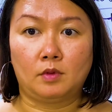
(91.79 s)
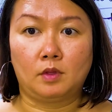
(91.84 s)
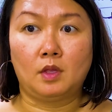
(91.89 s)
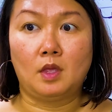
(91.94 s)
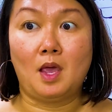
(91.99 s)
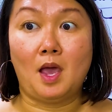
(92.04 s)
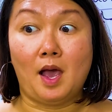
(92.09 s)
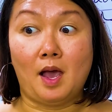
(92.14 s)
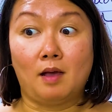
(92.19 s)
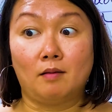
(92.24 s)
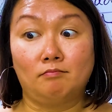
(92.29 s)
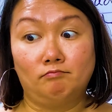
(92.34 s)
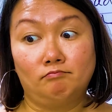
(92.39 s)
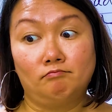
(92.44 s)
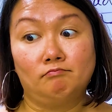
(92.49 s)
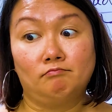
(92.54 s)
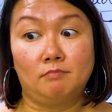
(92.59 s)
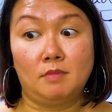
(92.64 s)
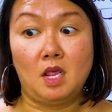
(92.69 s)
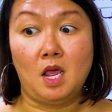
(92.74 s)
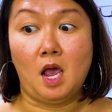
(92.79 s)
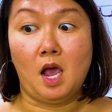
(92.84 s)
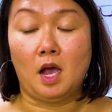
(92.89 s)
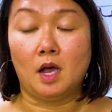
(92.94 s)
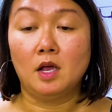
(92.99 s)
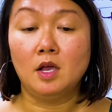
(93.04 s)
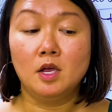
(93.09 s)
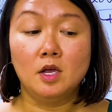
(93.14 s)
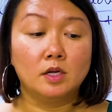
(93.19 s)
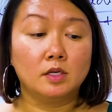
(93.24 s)
Yeah, yeah.
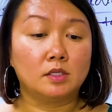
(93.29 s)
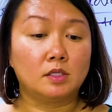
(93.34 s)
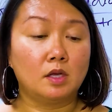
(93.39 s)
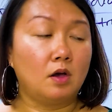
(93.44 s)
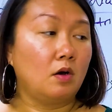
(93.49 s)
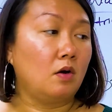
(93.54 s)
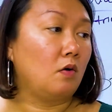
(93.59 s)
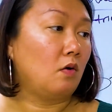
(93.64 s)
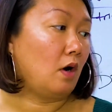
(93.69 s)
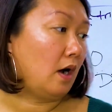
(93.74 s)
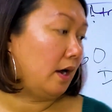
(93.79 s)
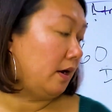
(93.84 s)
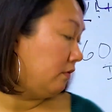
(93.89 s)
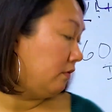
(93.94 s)
So I